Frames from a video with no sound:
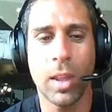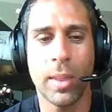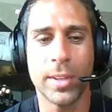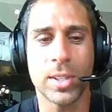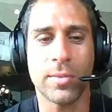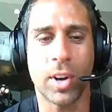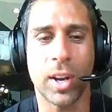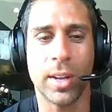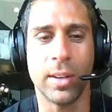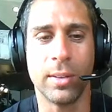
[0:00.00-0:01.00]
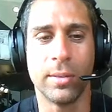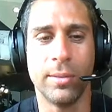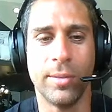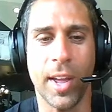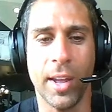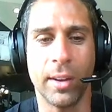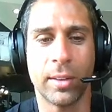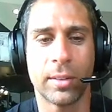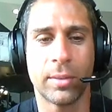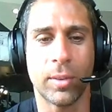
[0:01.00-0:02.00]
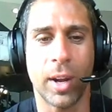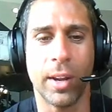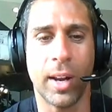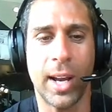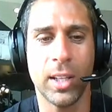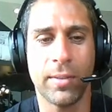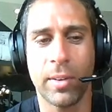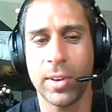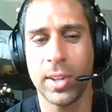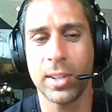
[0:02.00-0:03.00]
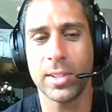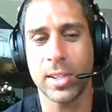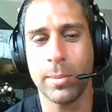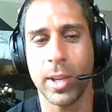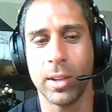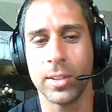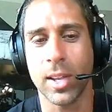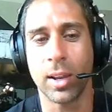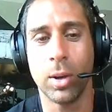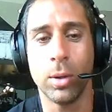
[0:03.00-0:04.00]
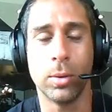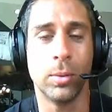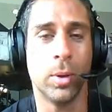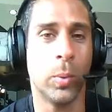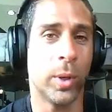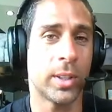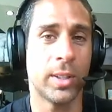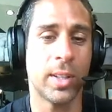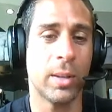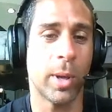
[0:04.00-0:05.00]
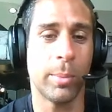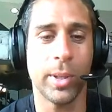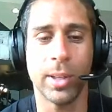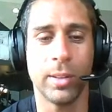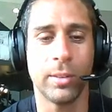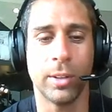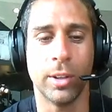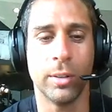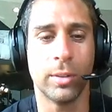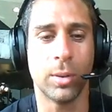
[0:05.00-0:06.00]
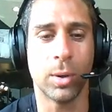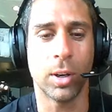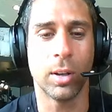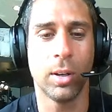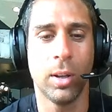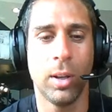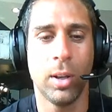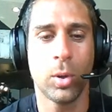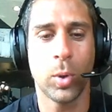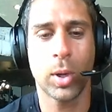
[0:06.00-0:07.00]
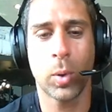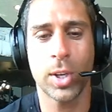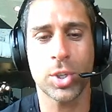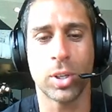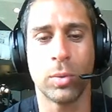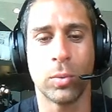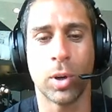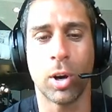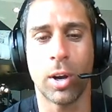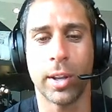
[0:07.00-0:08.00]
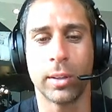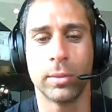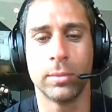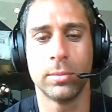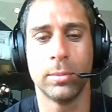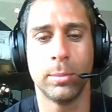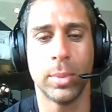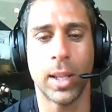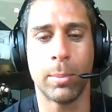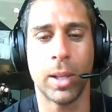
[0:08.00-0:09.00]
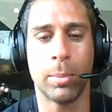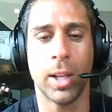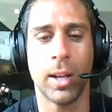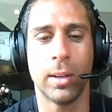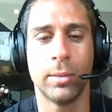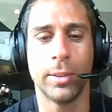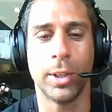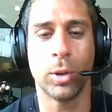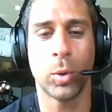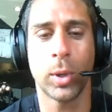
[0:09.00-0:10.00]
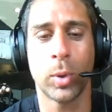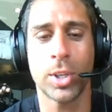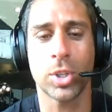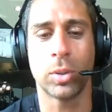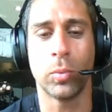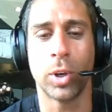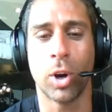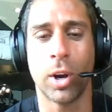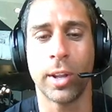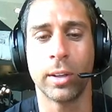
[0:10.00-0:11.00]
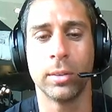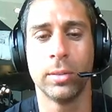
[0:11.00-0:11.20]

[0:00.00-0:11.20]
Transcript: this is very vague, right? I love everything in this email. It's like, oh, well, what could the email be, you know? Or quick question regarding blah, blah, blah. You know, quick question regarding